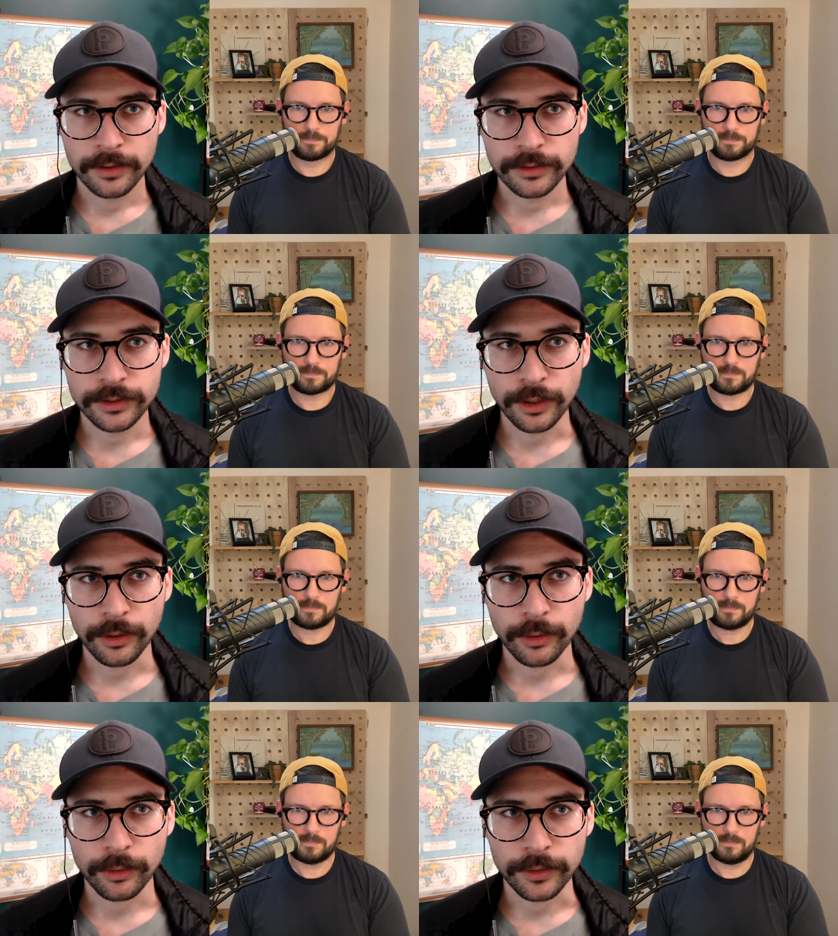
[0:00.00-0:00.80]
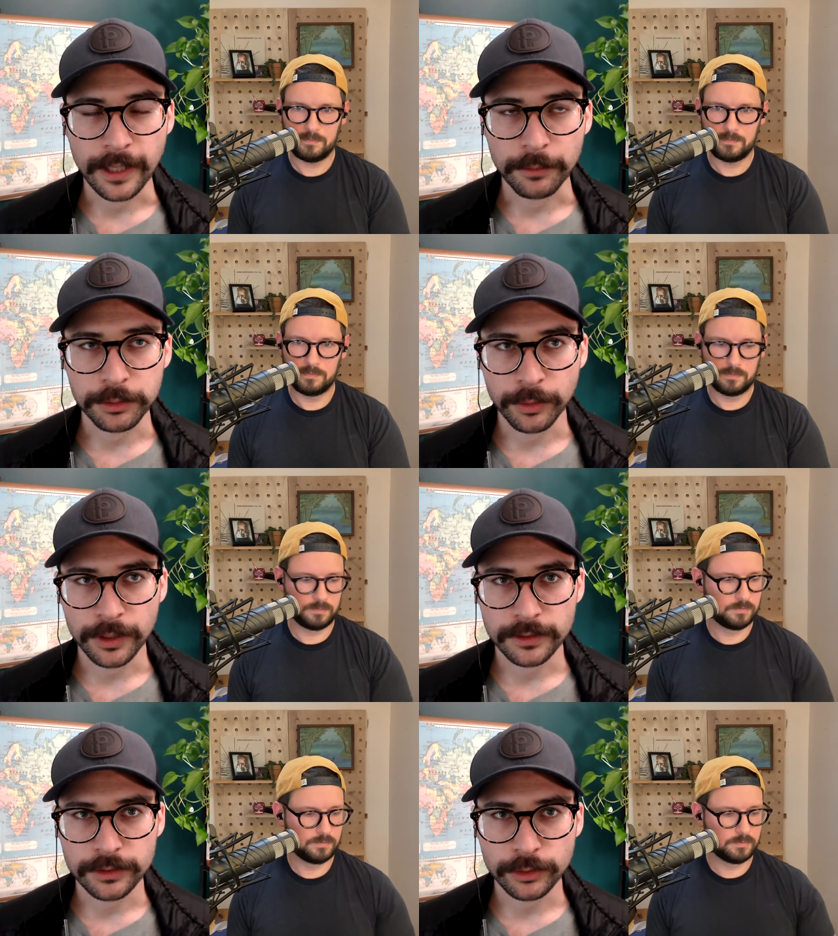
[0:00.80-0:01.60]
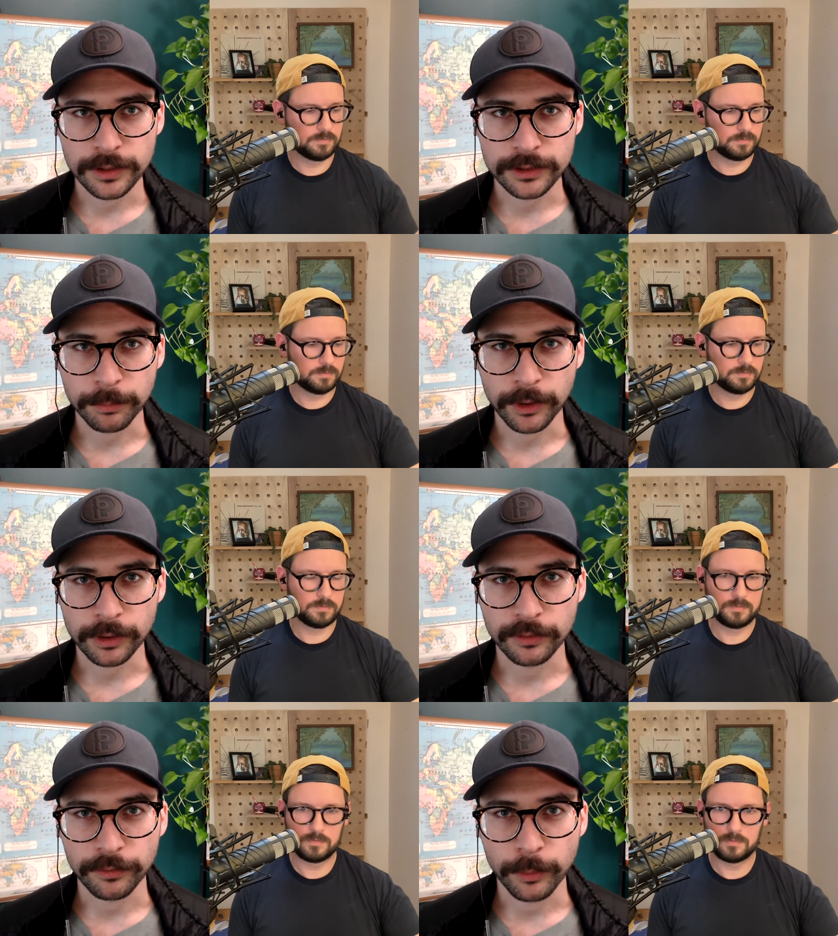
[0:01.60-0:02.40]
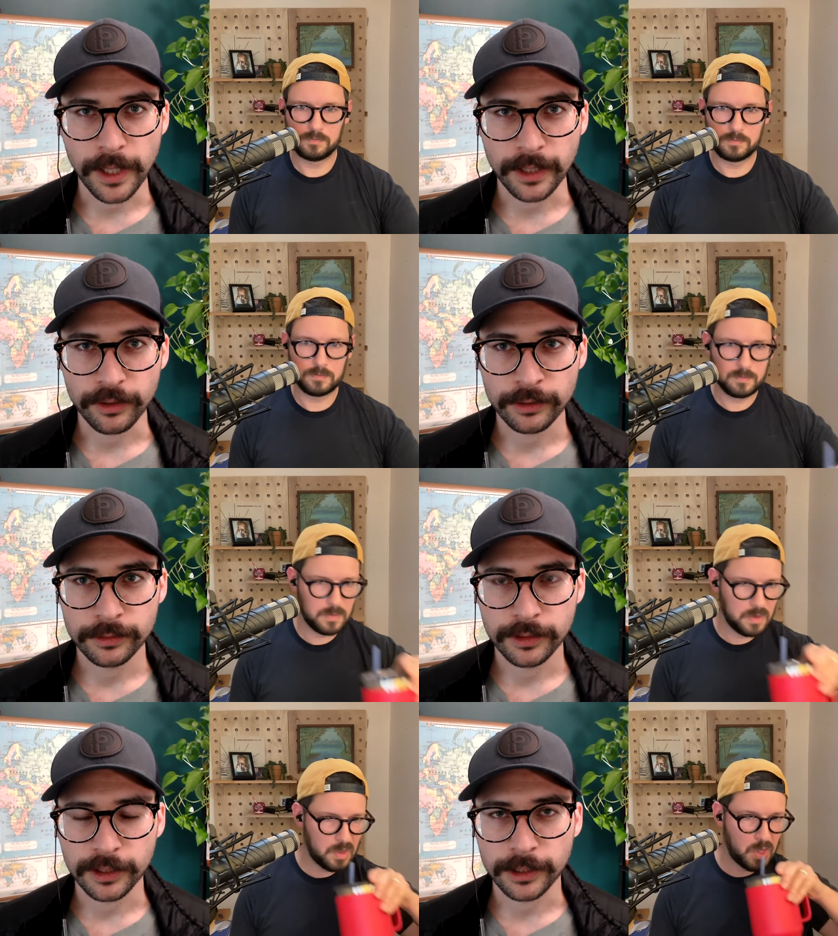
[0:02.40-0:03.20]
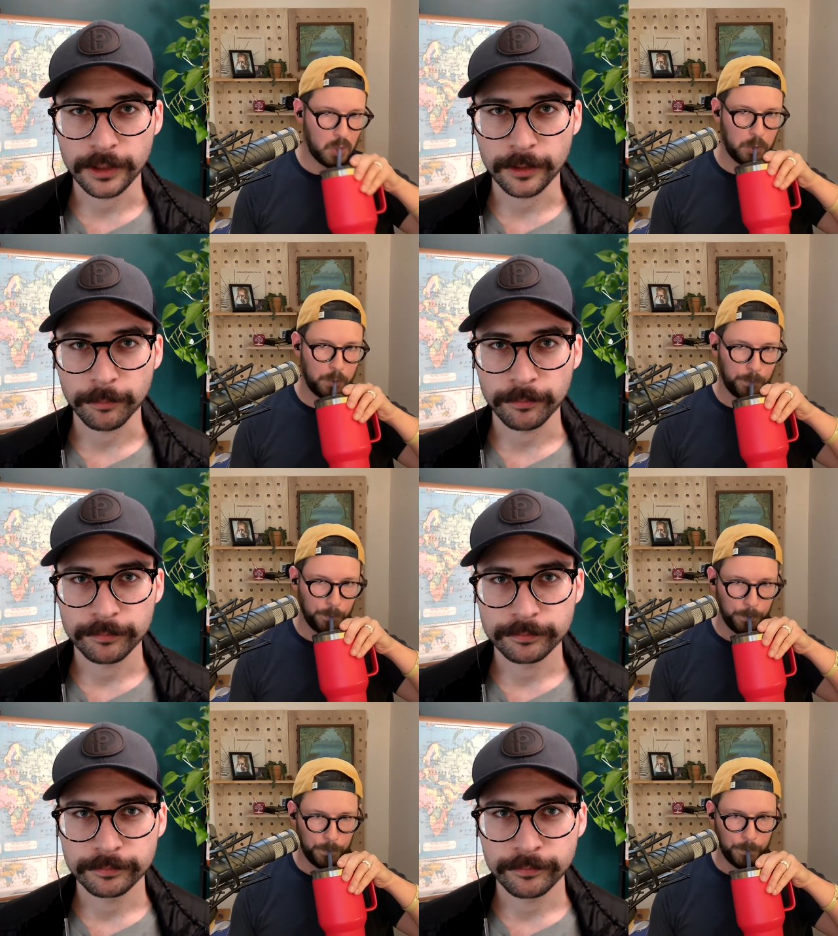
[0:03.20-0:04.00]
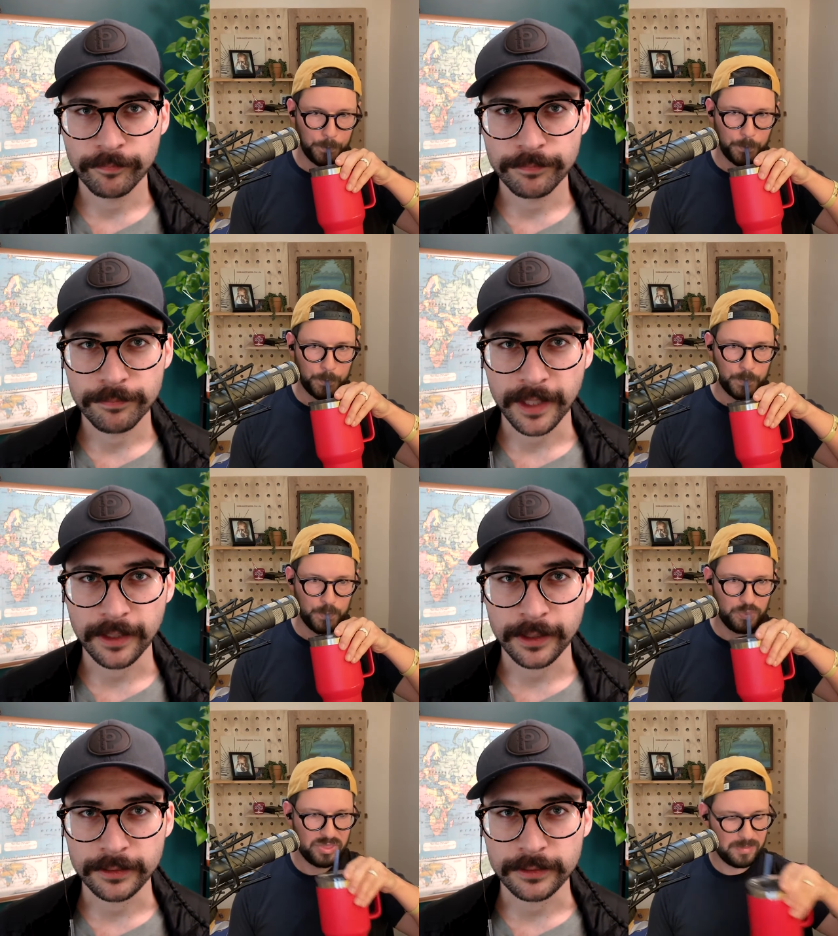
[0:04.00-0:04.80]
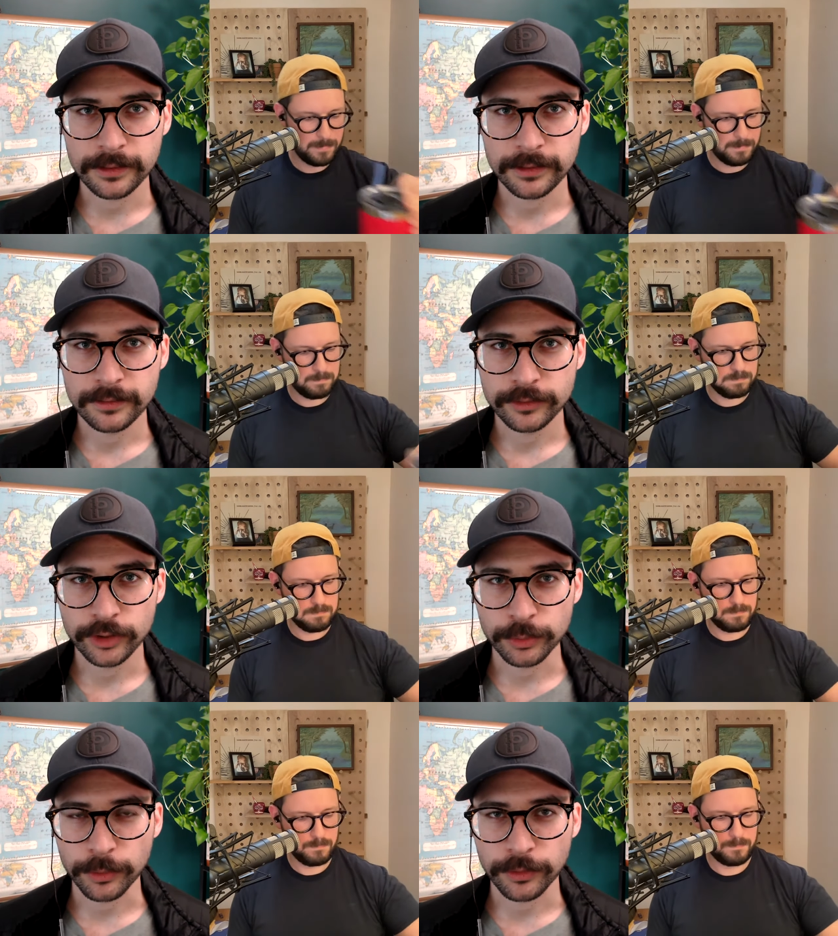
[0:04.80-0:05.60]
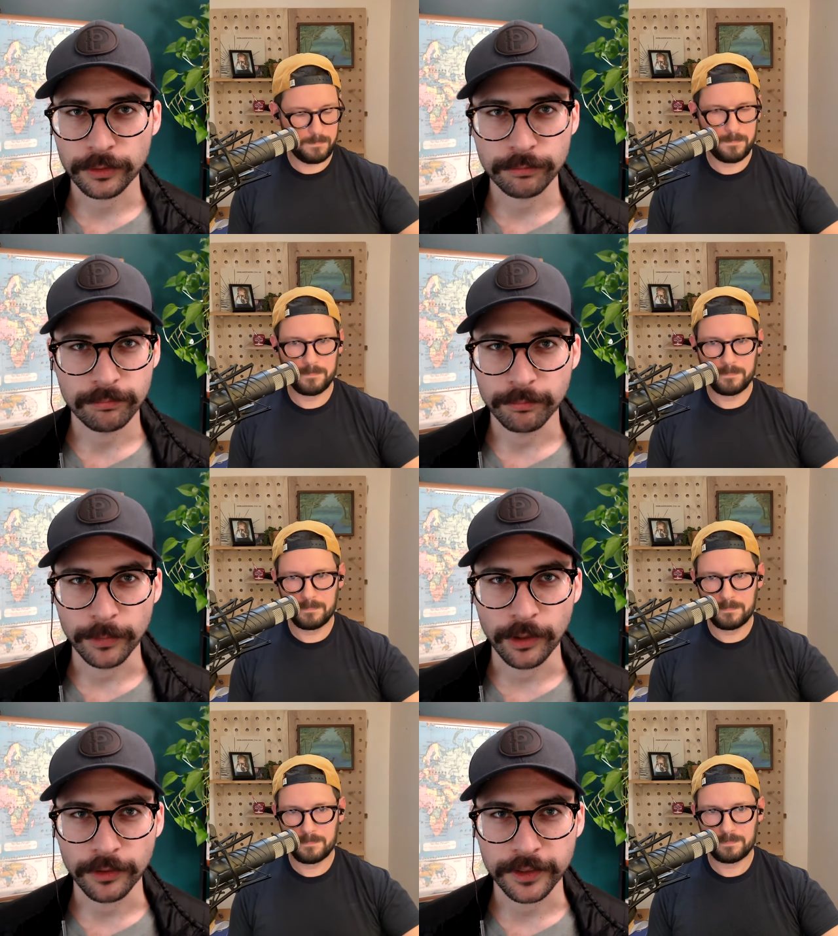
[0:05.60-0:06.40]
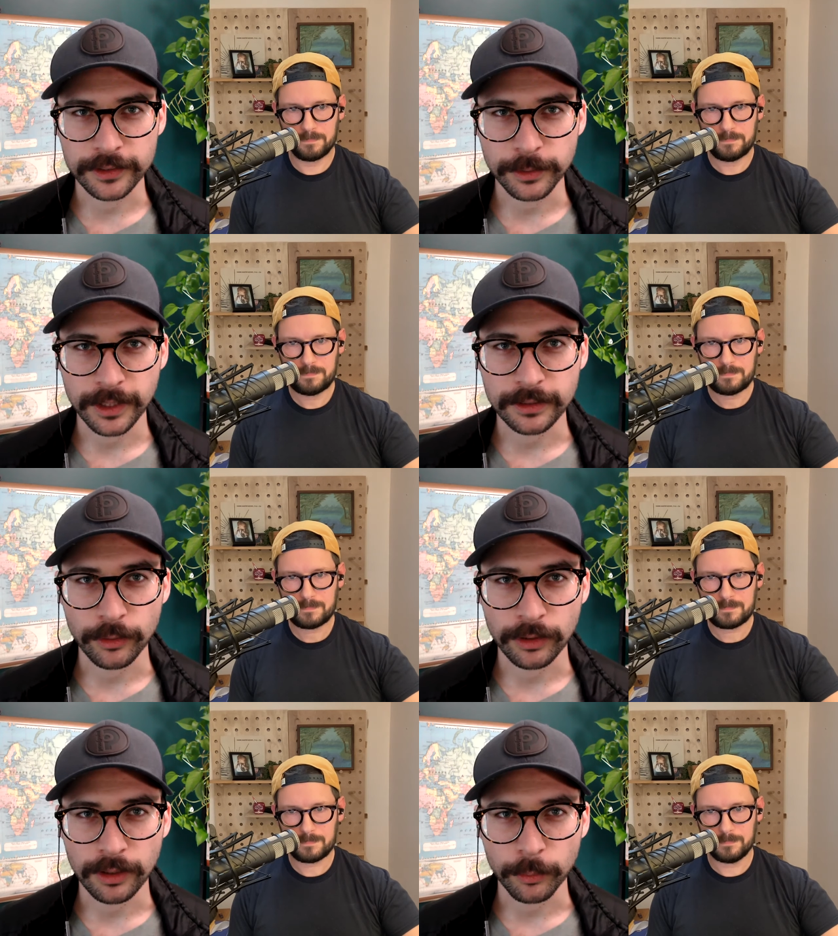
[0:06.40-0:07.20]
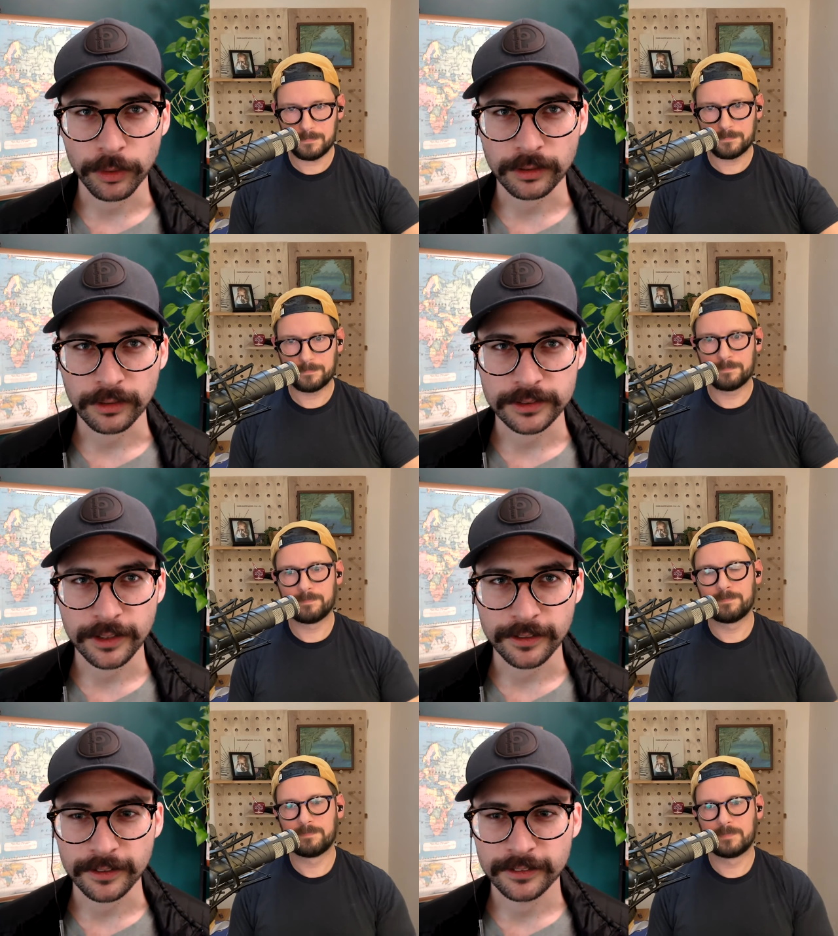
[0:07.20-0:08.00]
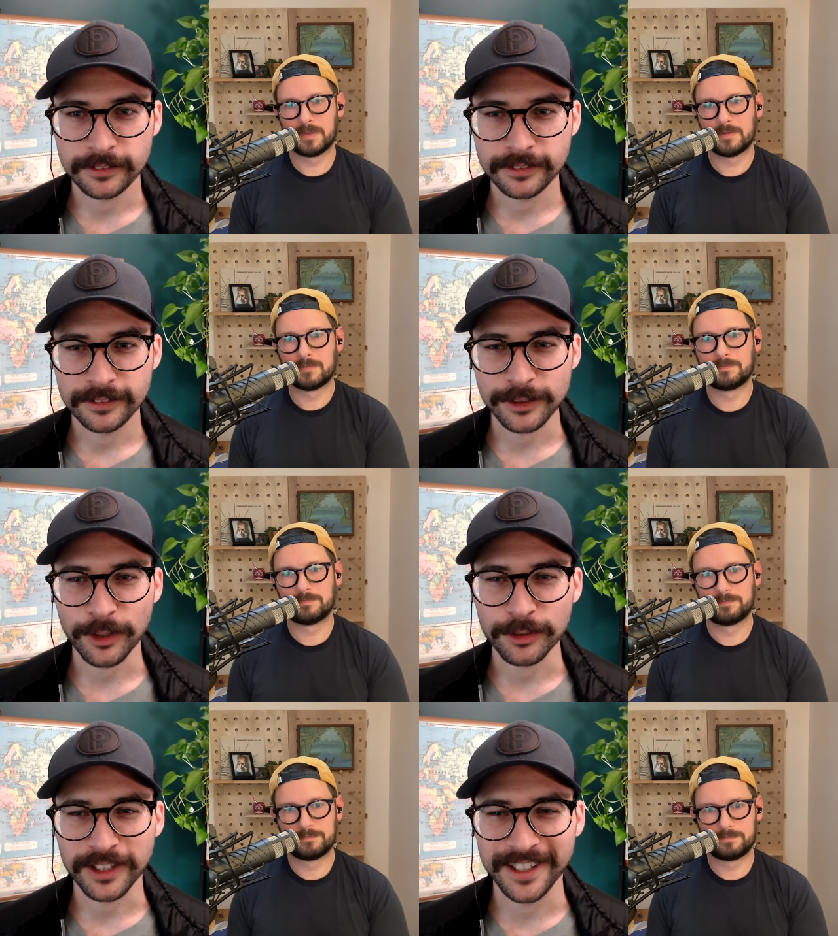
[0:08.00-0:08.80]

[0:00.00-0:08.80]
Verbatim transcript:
Speaker 1: So yeah, I was running the strategic marketer for a while, um, and just with all the things we had going on at work, that's kind of slowed